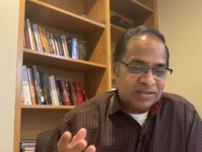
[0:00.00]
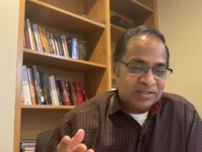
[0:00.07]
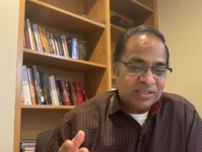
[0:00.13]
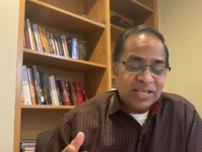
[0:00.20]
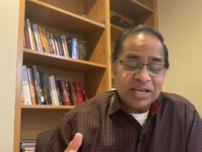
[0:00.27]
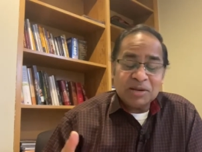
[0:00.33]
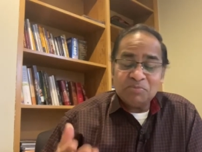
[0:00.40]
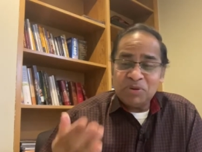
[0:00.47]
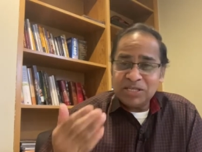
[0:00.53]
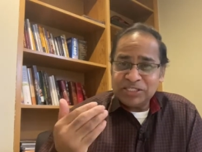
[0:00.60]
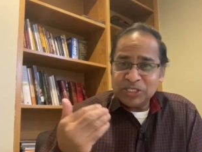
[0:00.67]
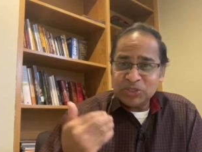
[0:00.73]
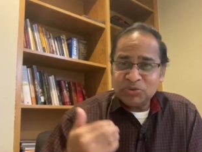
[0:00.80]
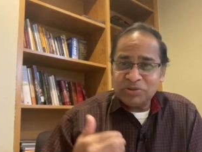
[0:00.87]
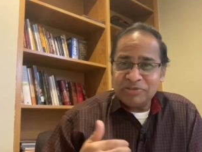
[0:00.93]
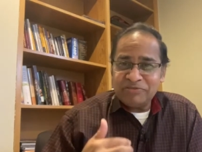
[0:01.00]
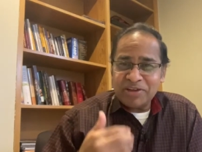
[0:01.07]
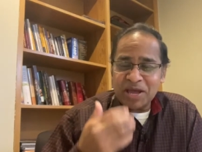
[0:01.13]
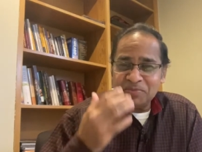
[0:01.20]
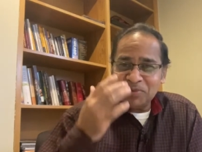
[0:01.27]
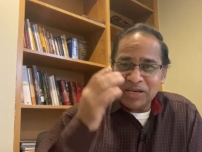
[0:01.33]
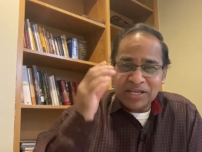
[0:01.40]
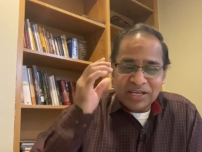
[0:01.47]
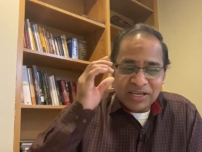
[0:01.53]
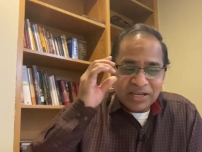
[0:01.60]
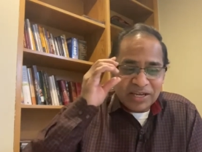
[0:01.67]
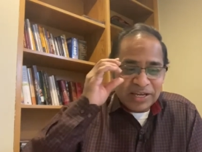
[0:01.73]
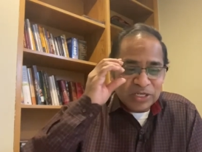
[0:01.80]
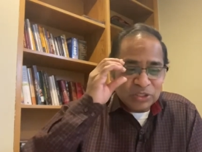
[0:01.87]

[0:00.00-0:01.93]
They are a blessing to the family and